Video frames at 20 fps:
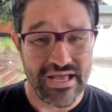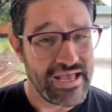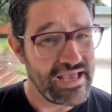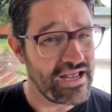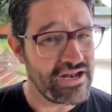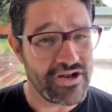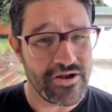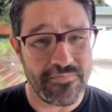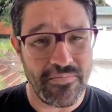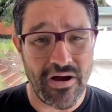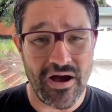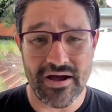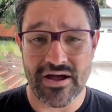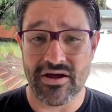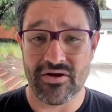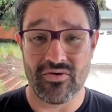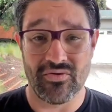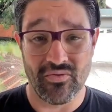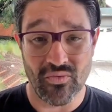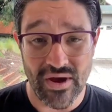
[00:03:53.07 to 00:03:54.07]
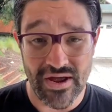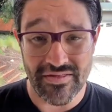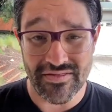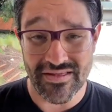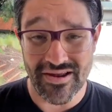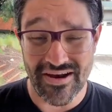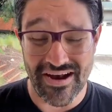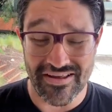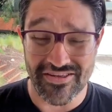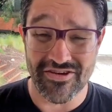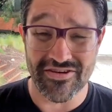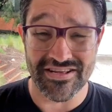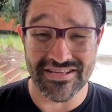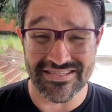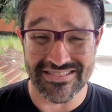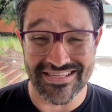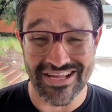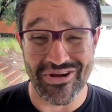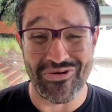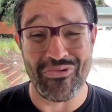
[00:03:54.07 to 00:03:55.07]
in your pocket waiting there, and you can
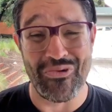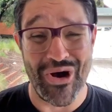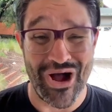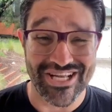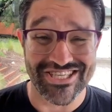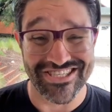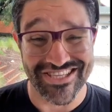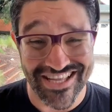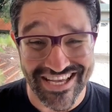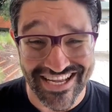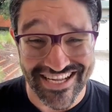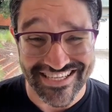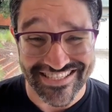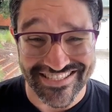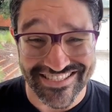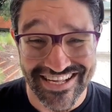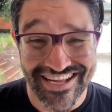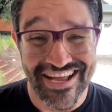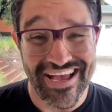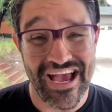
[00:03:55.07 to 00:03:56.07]
say, watch this,